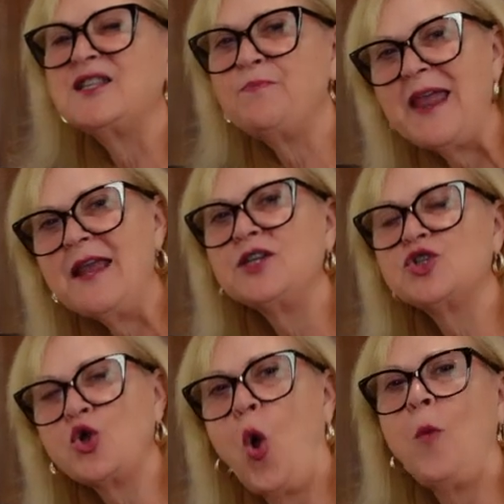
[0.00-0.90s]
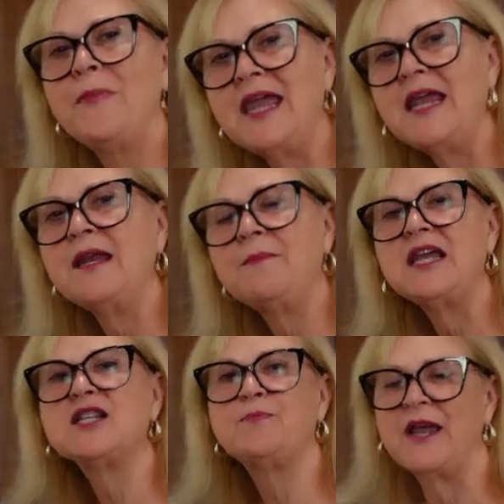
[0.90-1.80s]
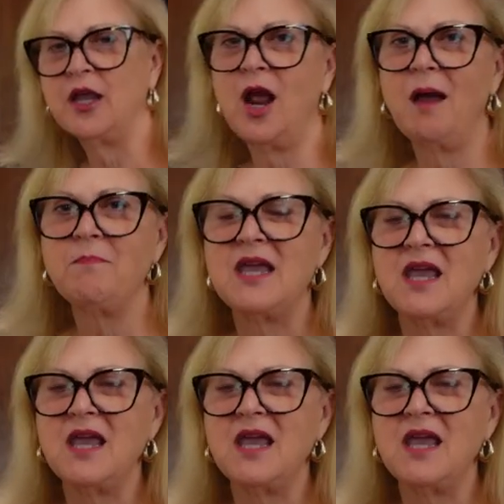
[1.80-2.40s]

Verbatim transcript: he's being so mean to me. He's picking on me.